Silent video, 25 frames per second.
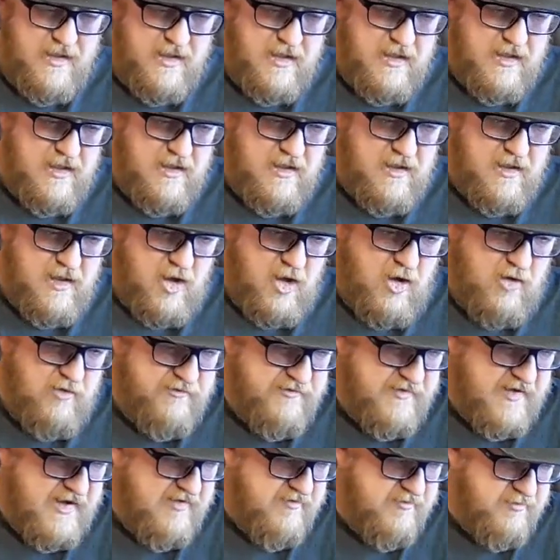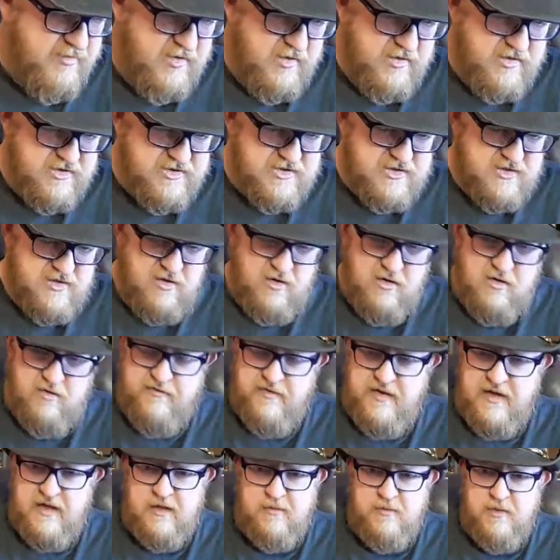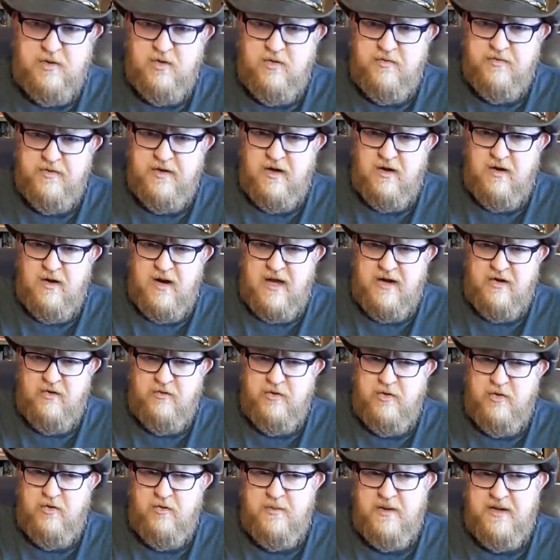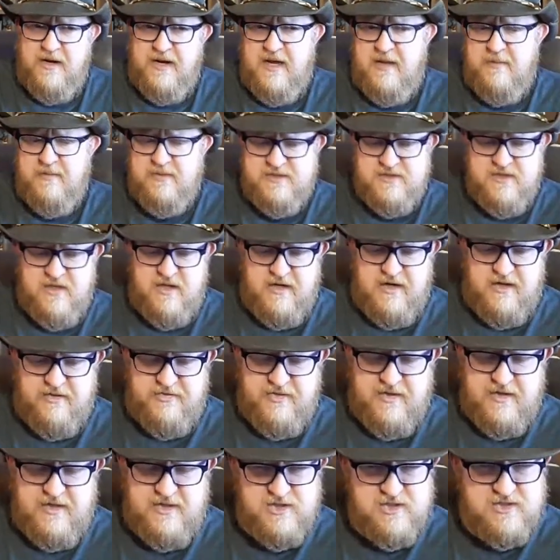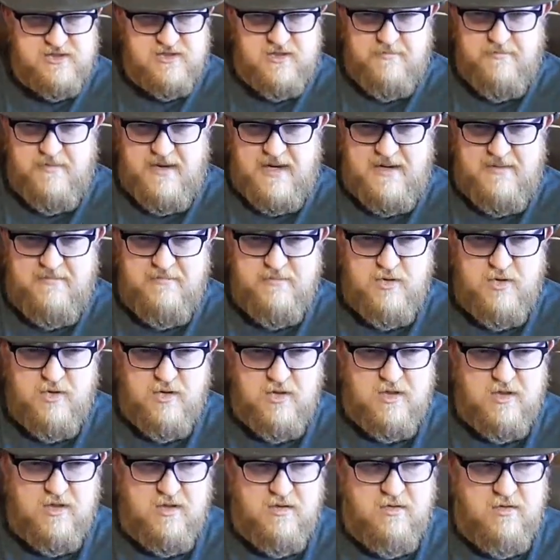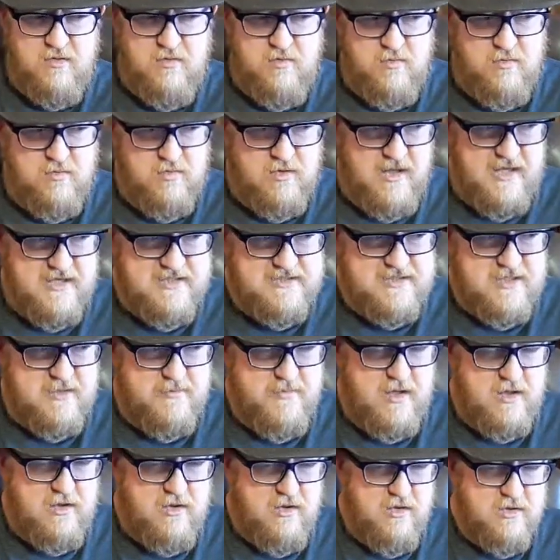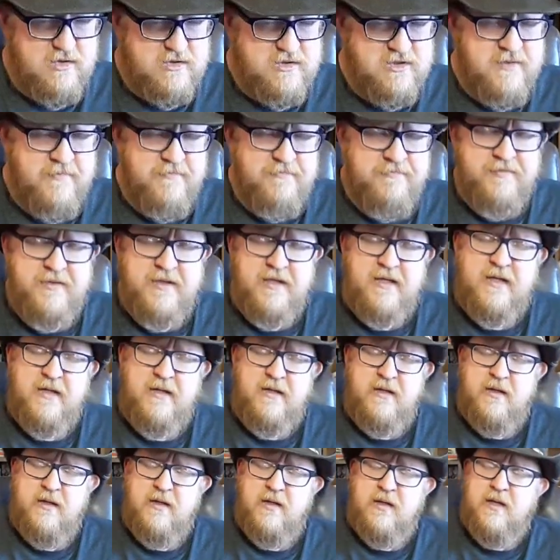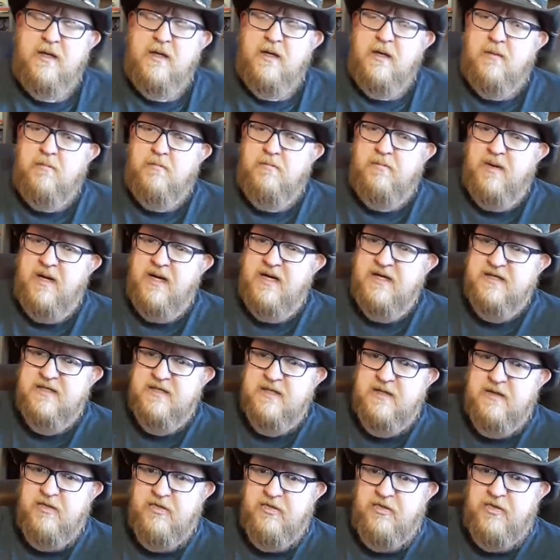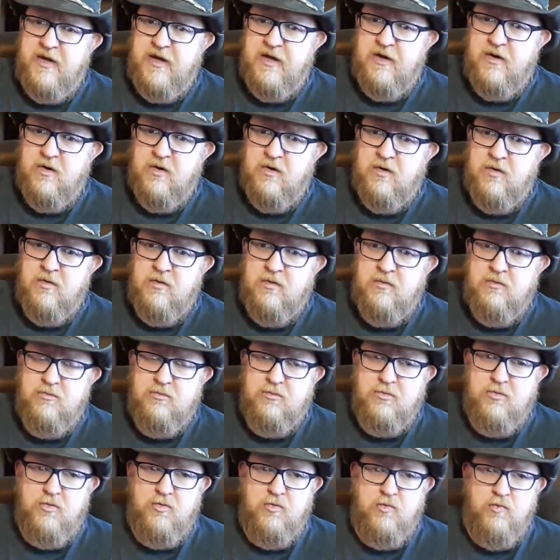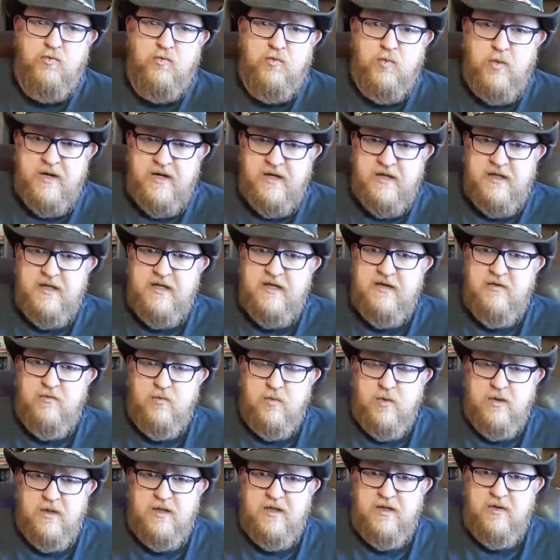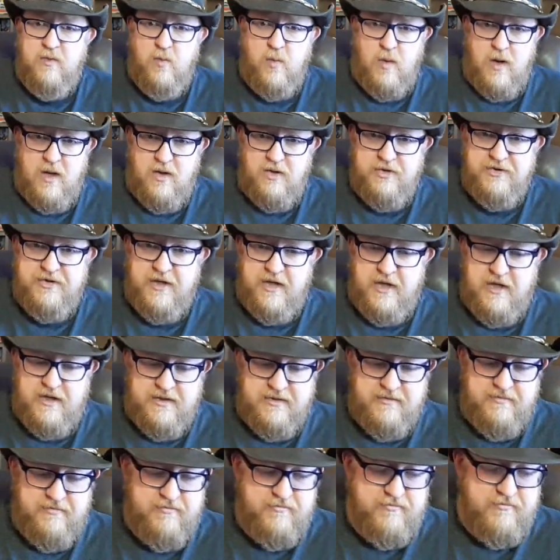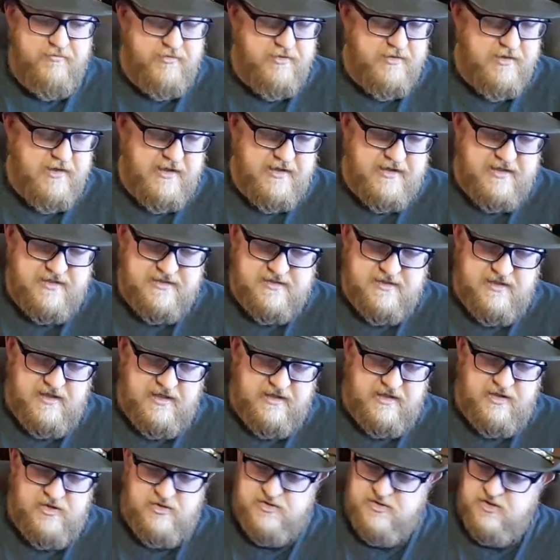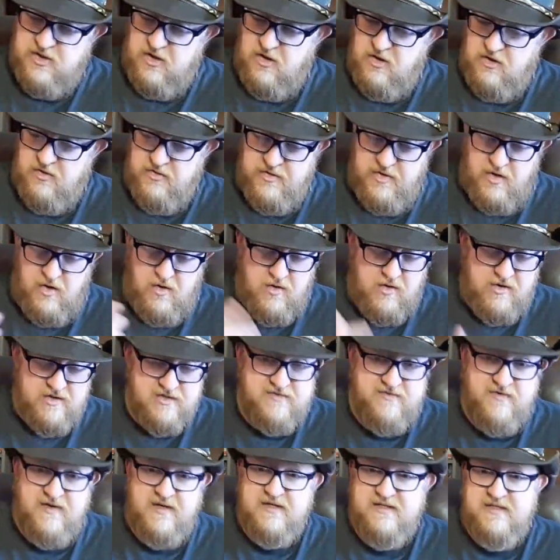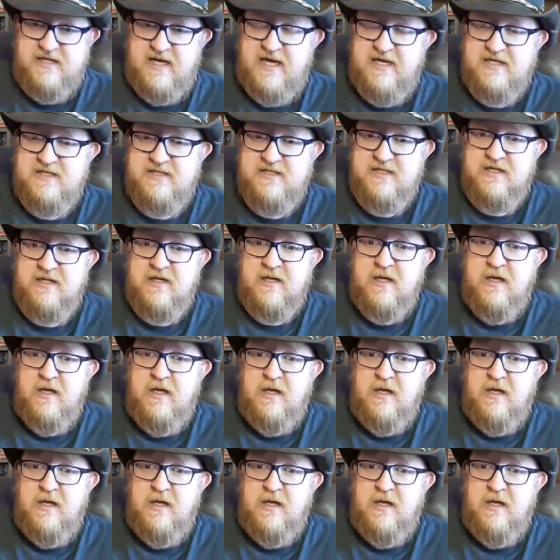Uh, all five books are available on there. I don't know about Amazon. I think just the main book last time I looked. But they are really, really well done. Like, a, like you saw, the art is fantastic.